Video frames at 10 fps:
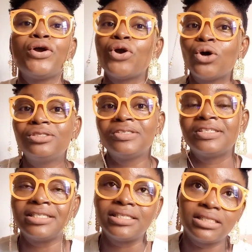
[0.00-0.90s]
got to
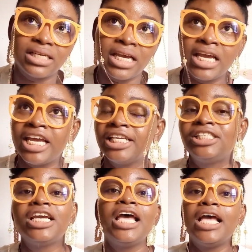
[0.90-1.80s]
the stage.